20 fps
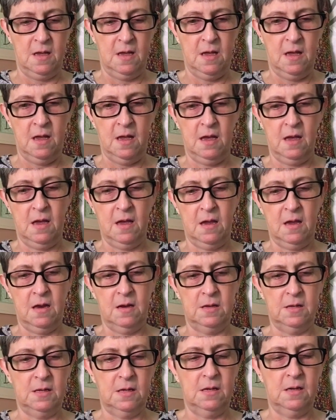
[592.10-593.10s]

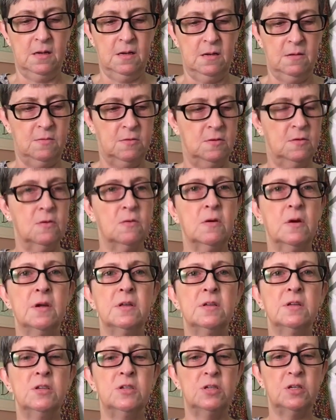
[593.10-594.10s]
and
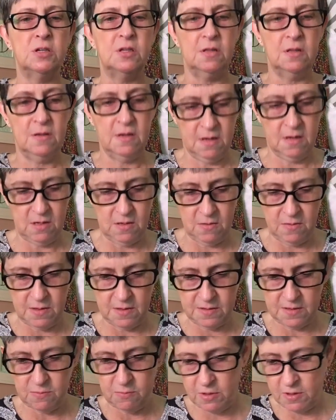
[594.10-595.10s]
trying to do
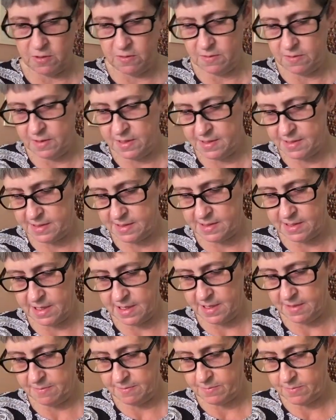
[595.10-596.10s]
this where, let's
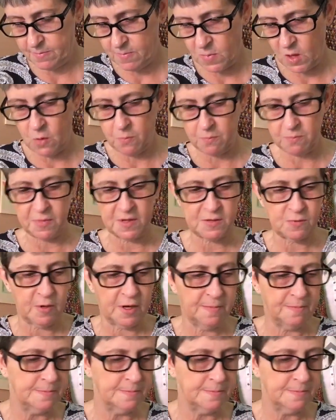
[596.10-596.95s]
see, oh, this way.